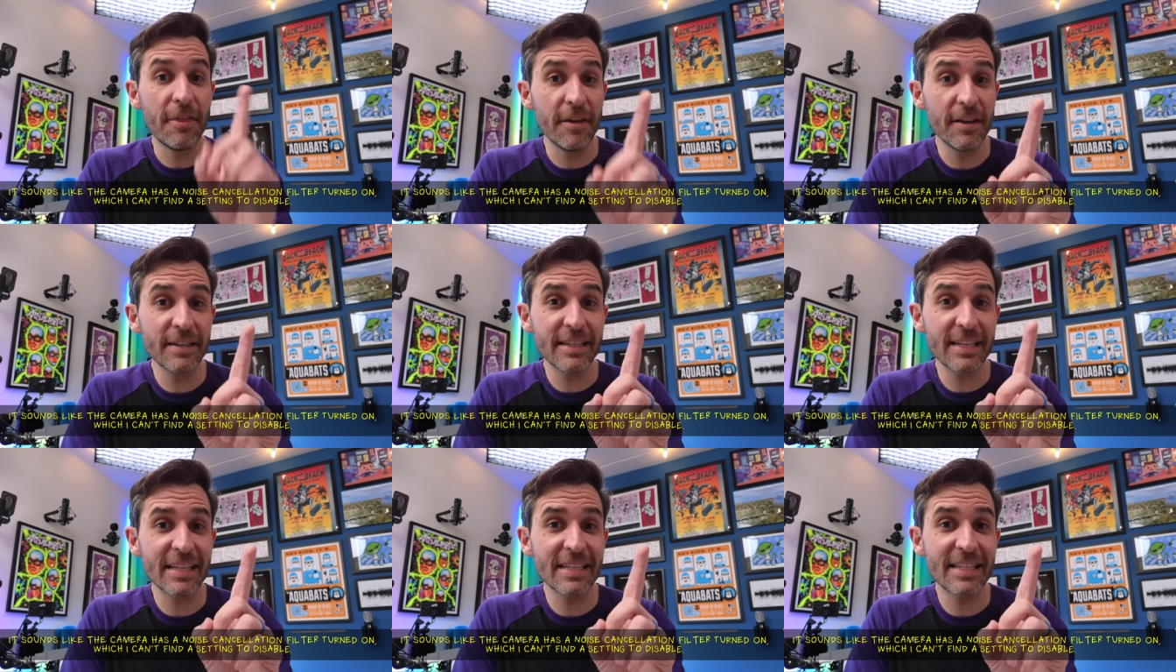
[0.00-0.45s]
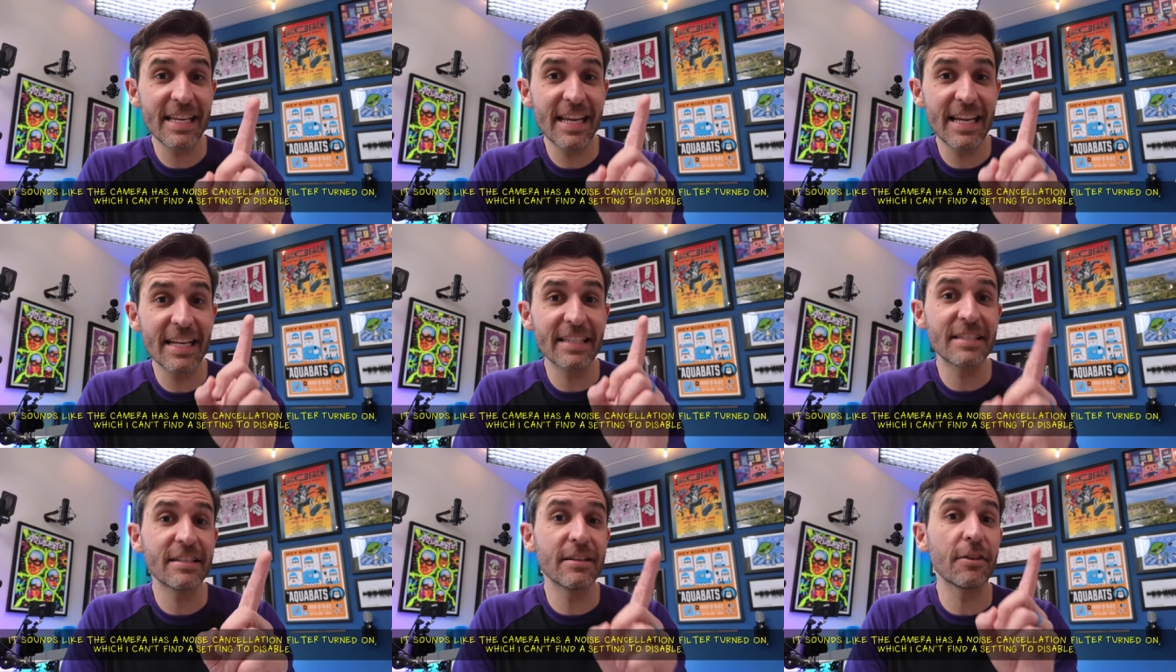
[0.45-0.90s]
this is
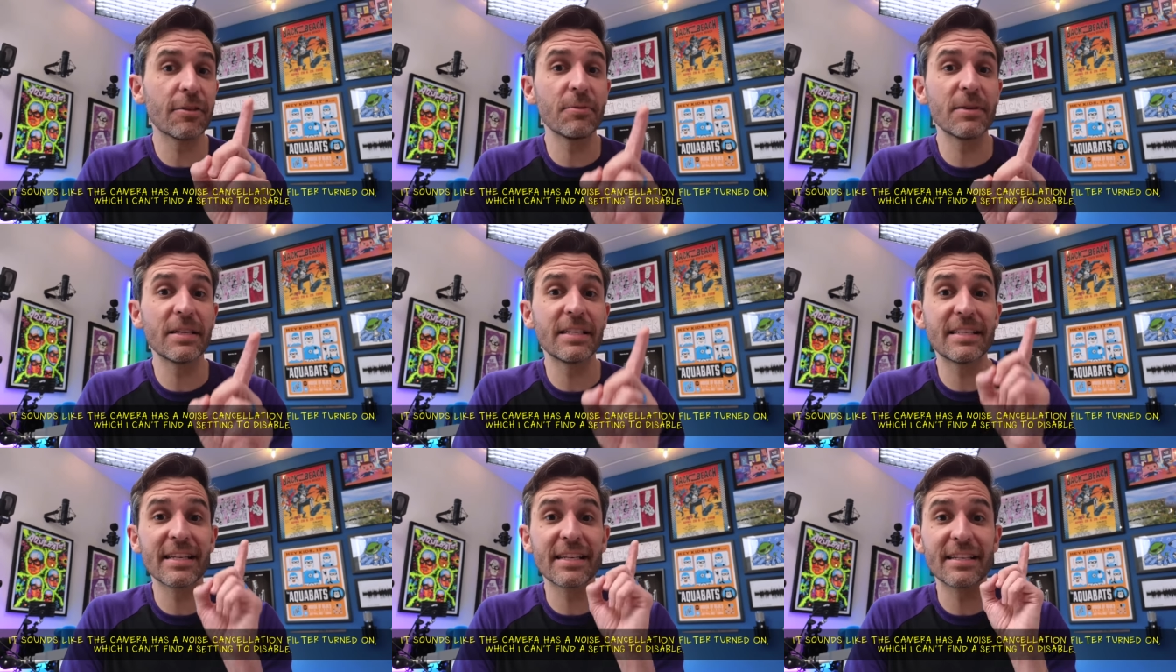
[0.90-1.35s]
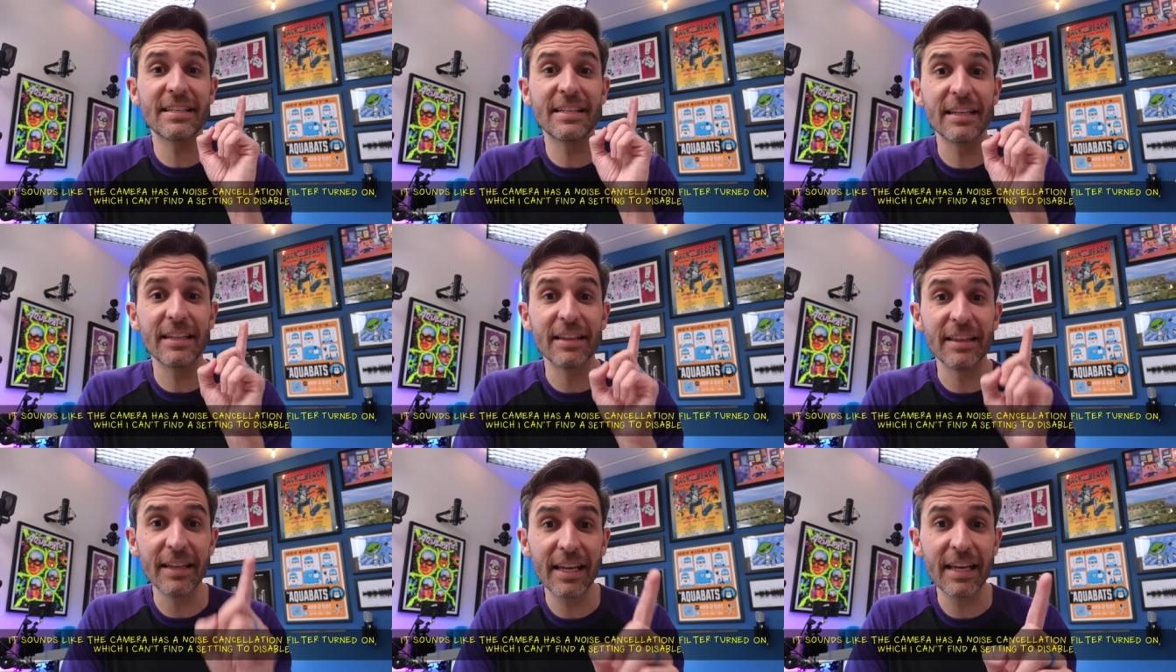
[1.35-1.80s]
the Insta three
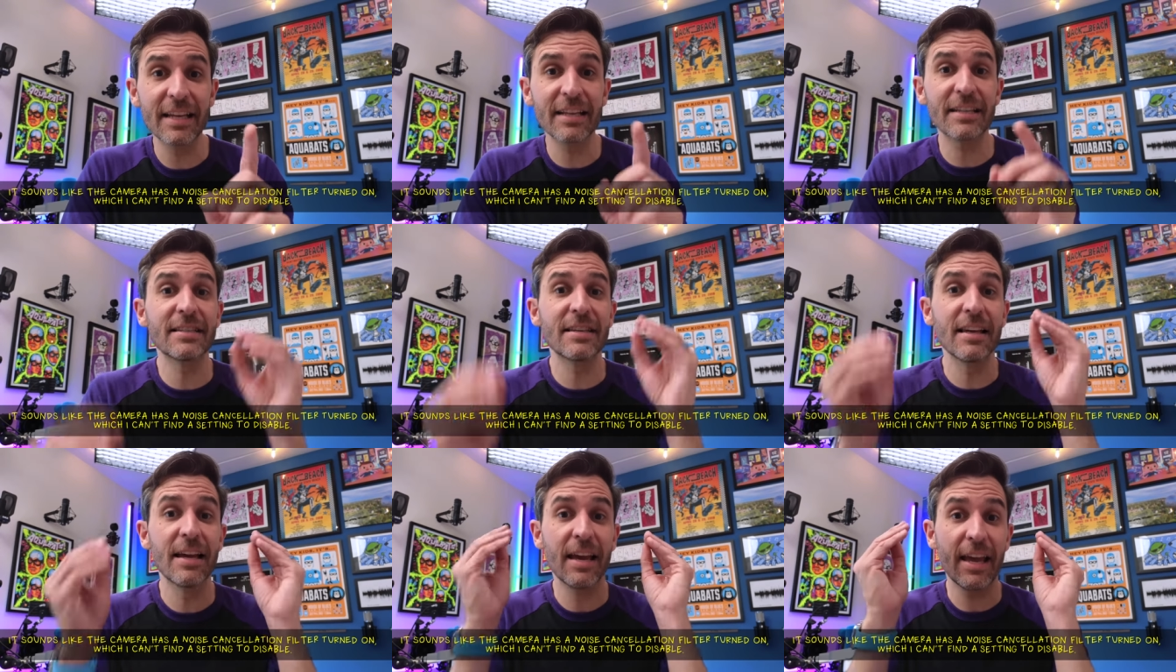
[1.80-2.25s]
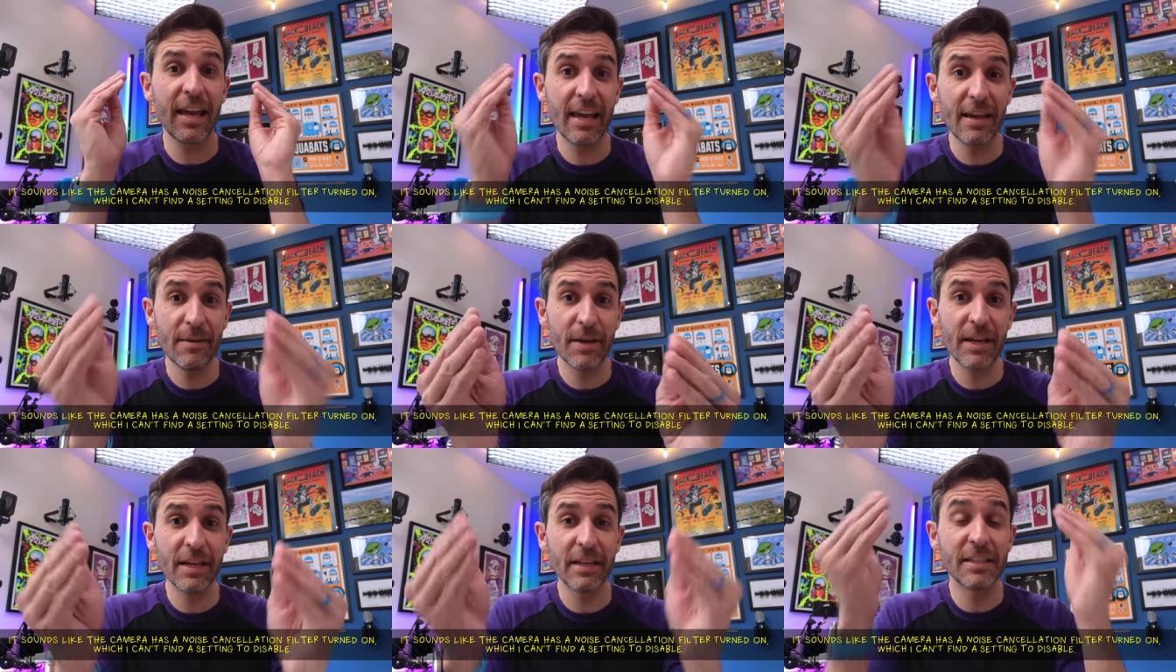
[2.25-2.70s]
sixty Link's
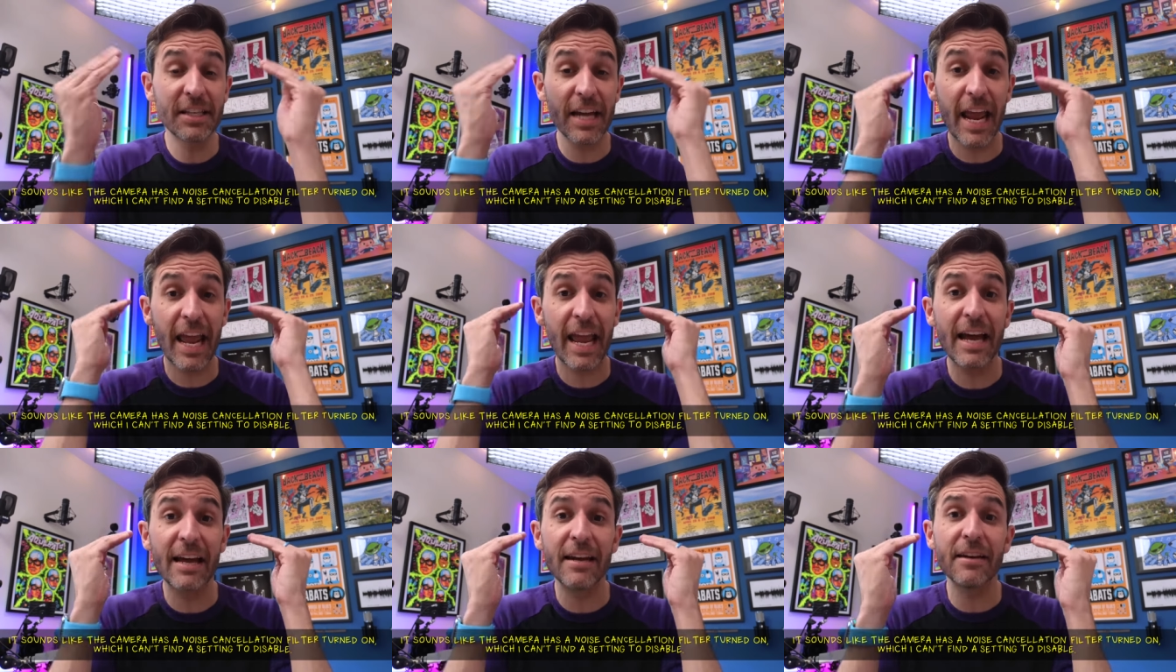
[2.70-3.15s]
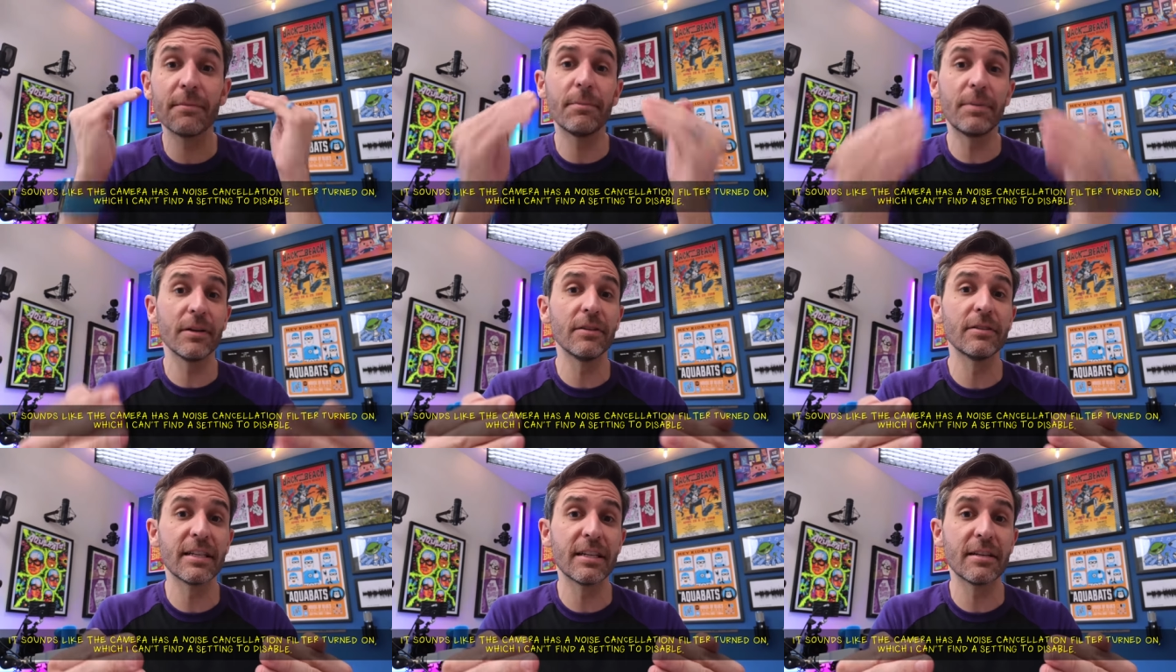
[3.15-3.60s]
image
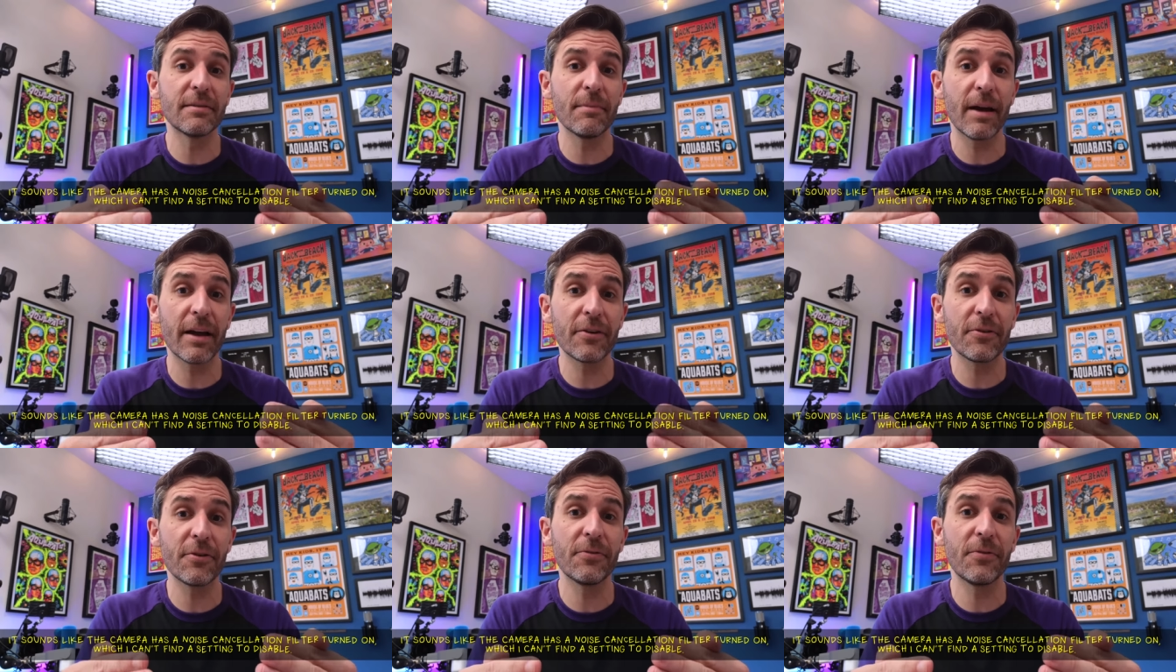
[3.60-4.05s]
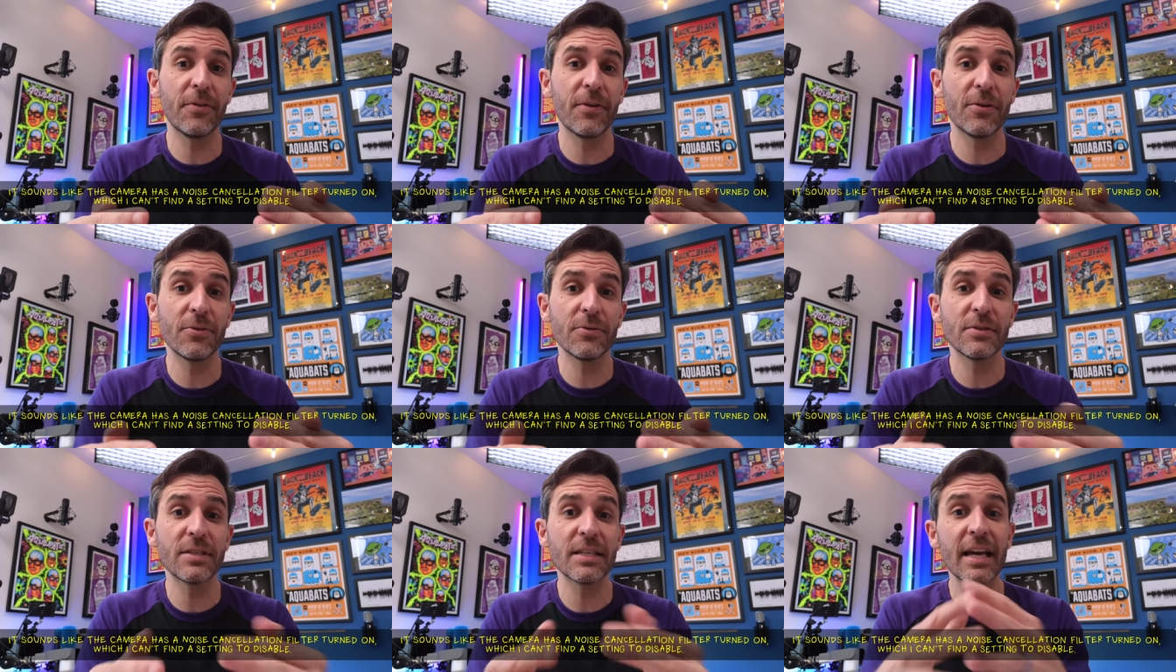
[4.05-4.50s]
and built-in
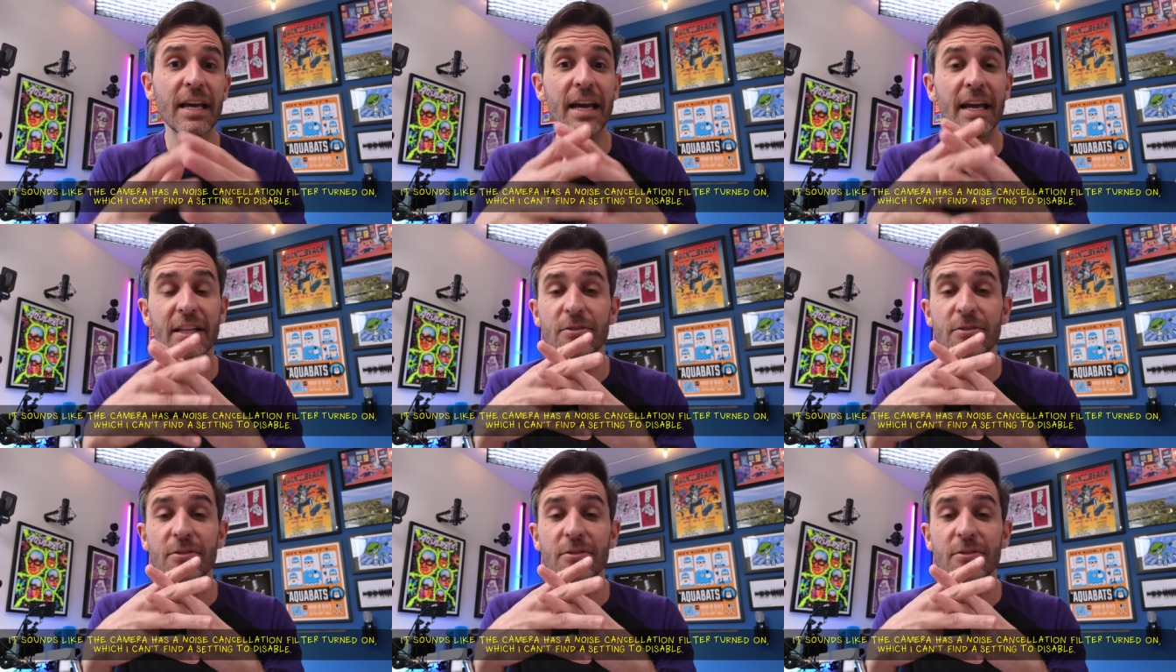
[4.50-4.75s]
microphones.